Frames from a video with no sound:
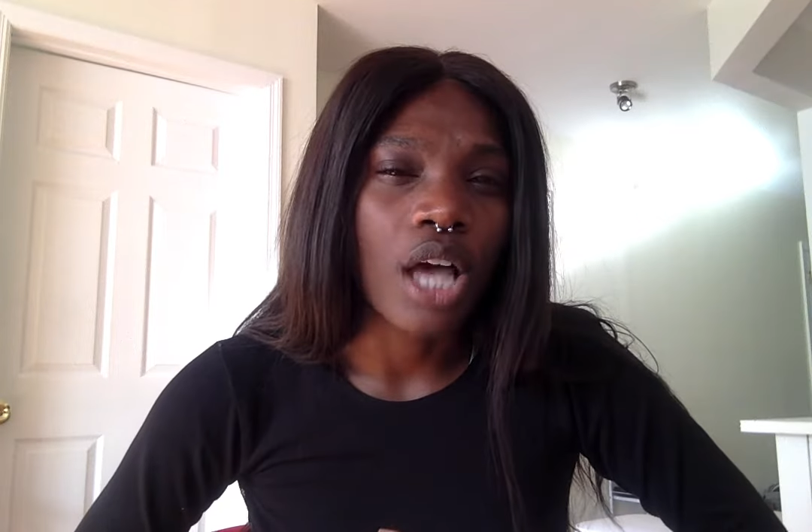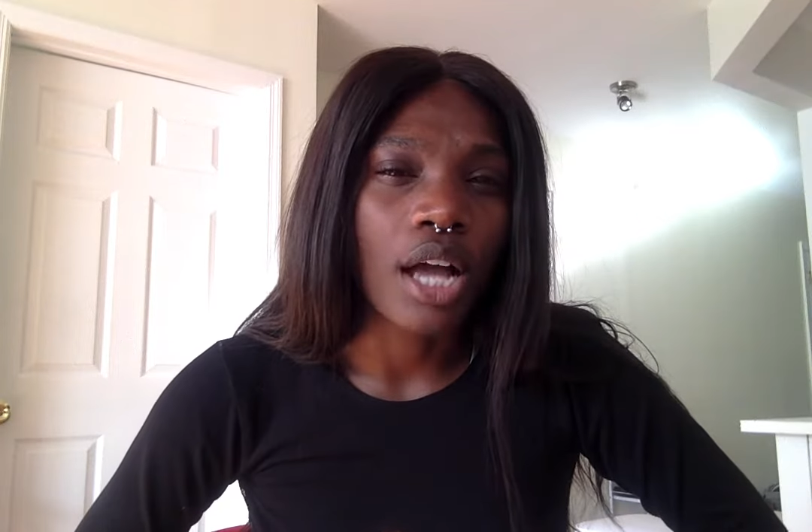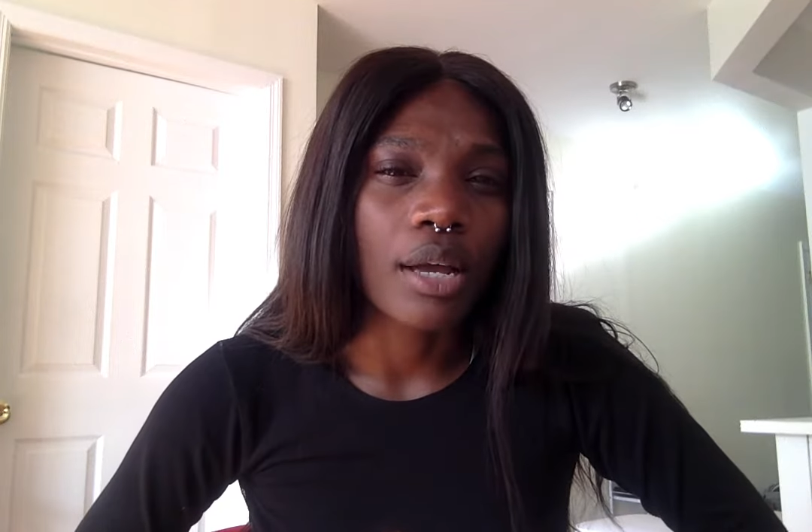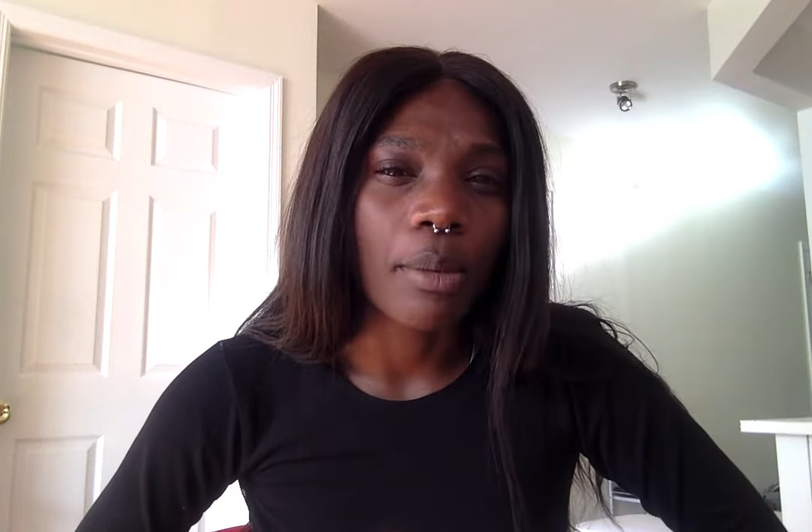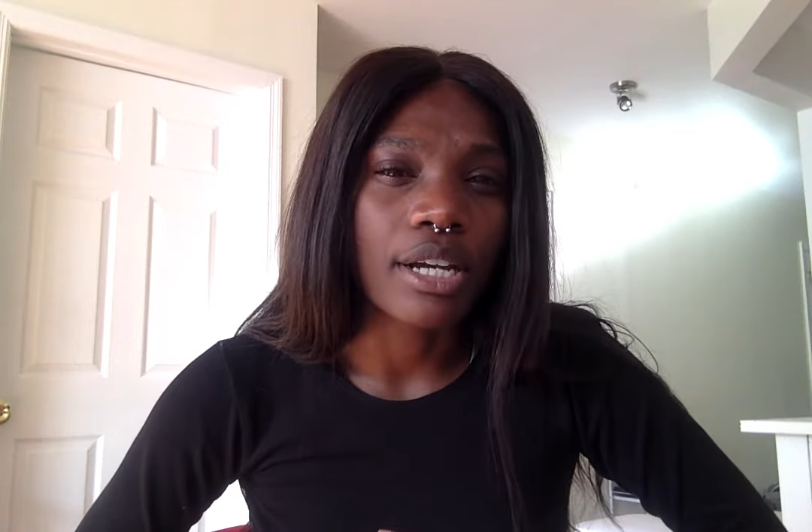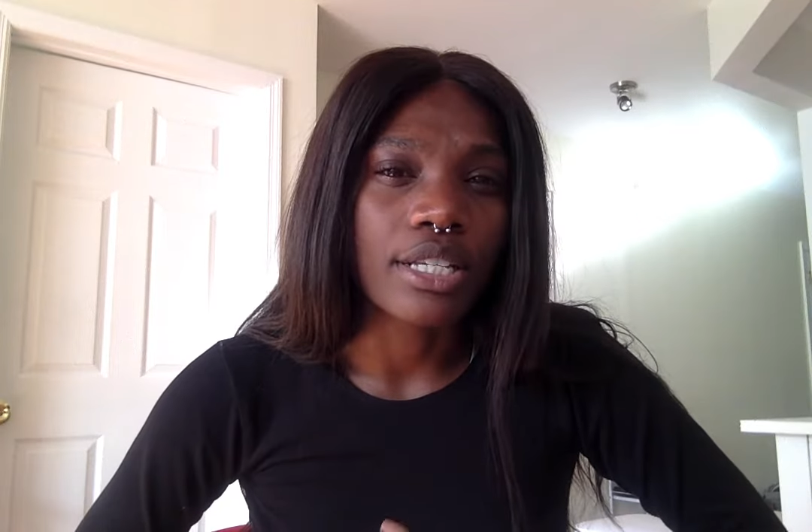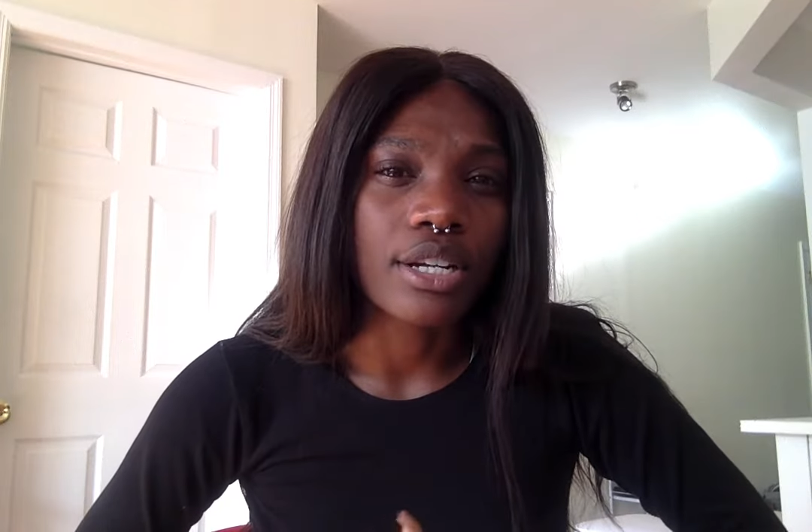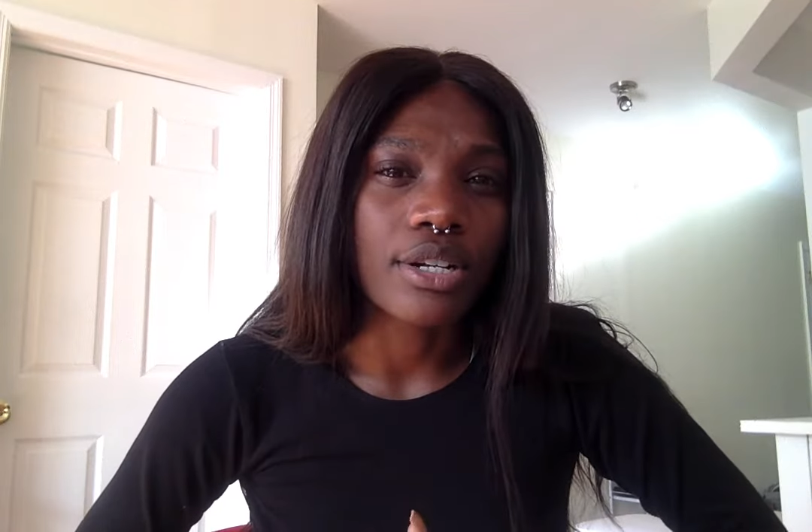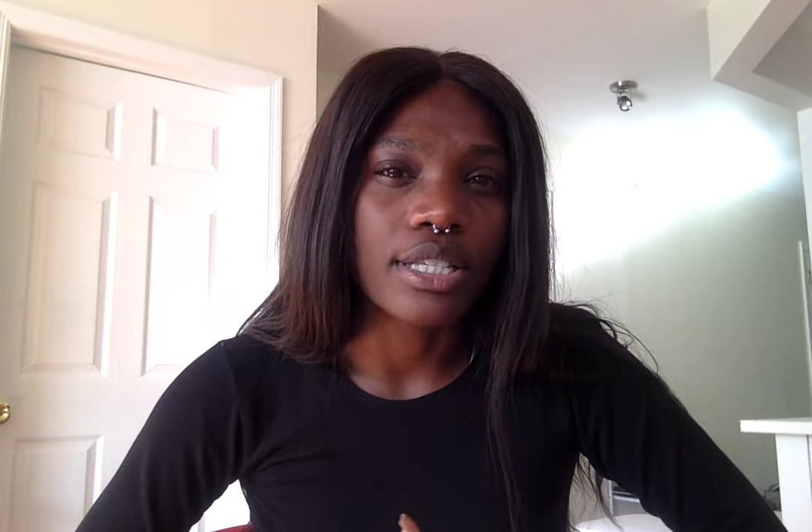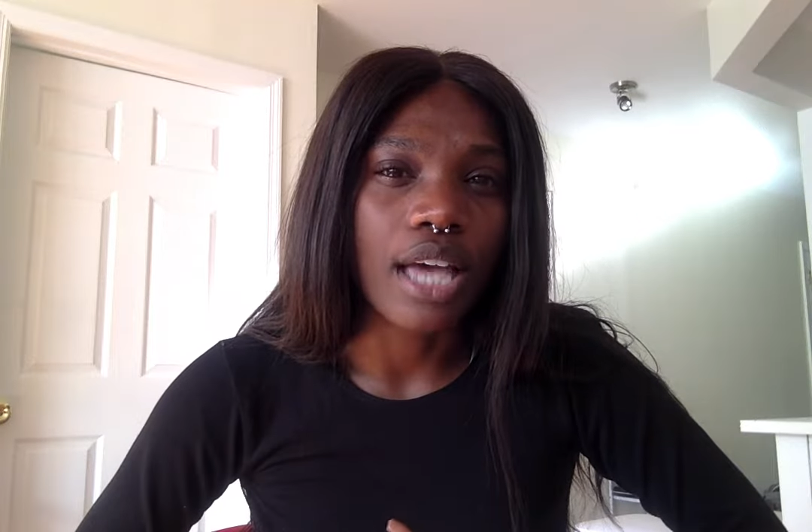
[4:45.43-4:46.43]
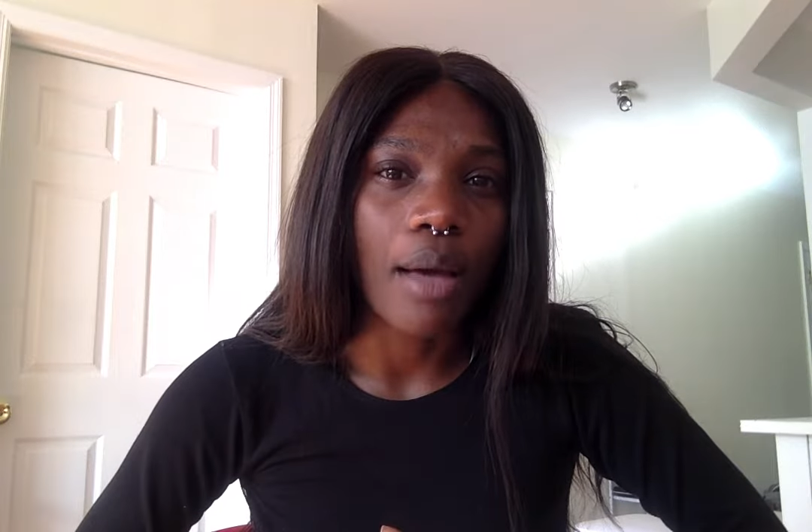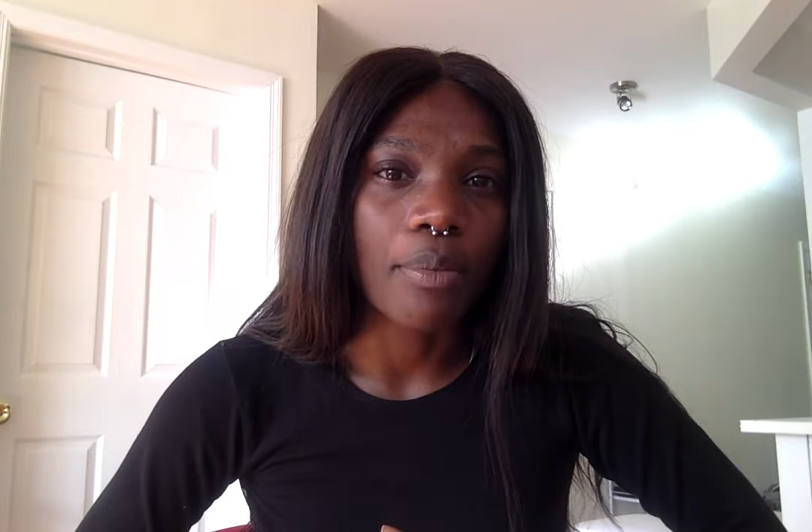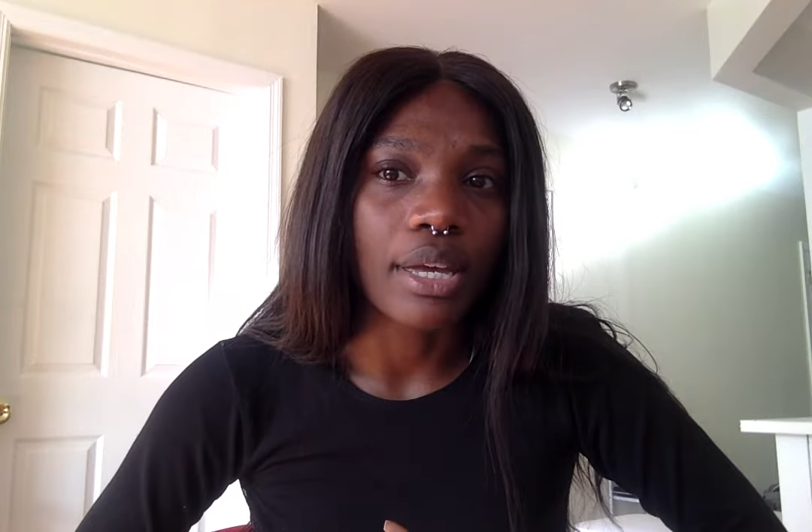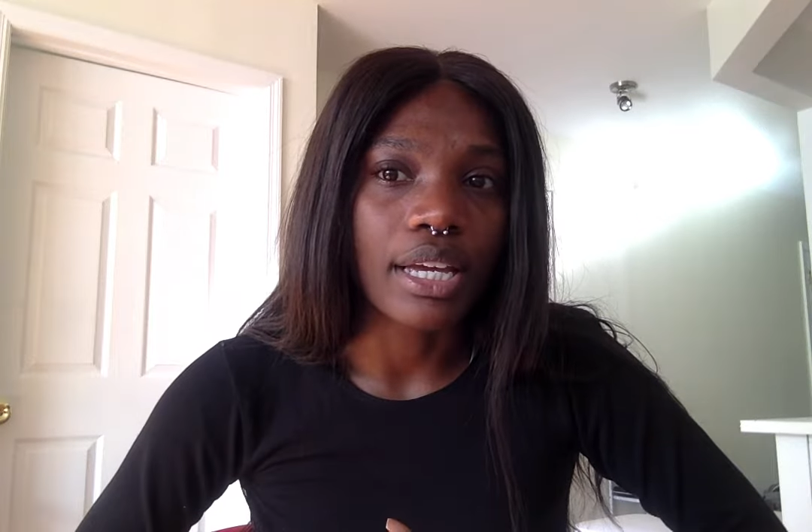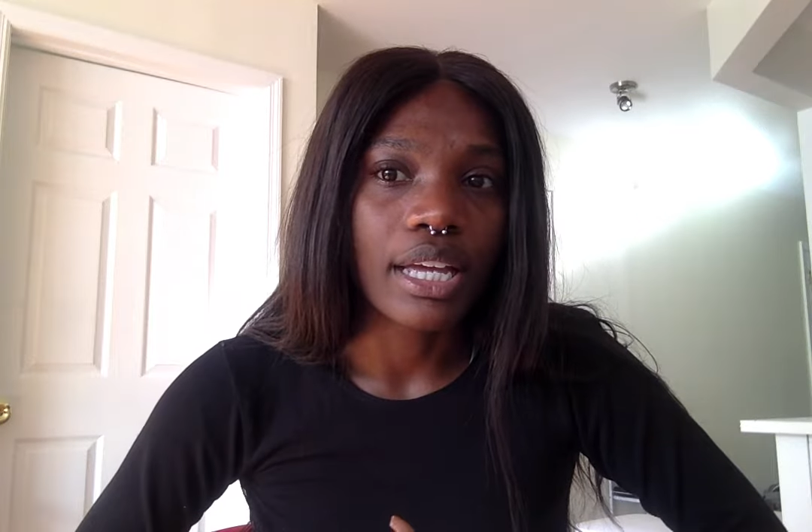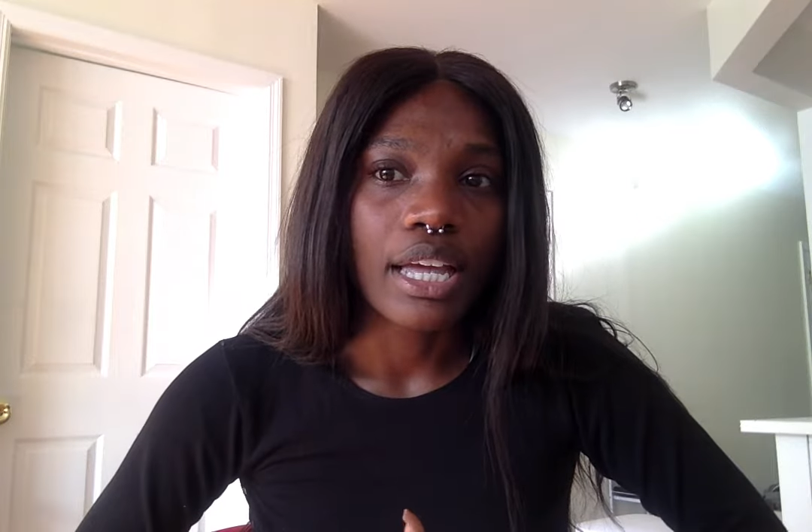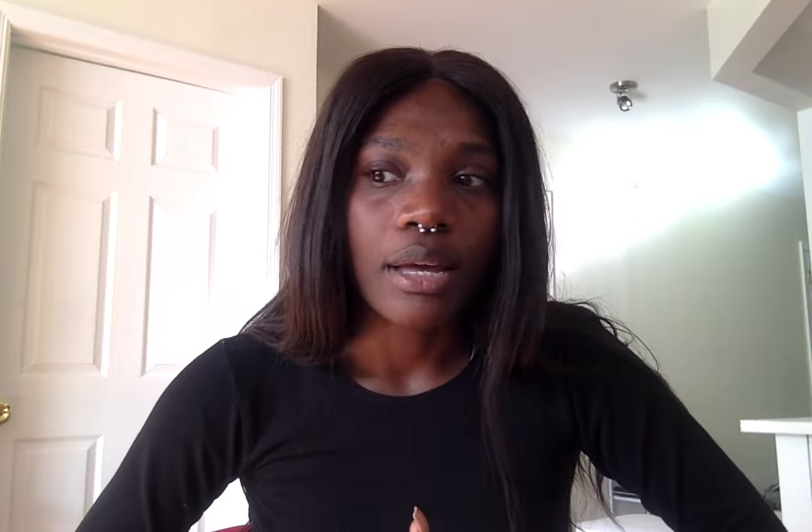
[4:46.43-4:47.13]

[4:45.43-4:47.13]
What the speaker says: talking about a certain topic,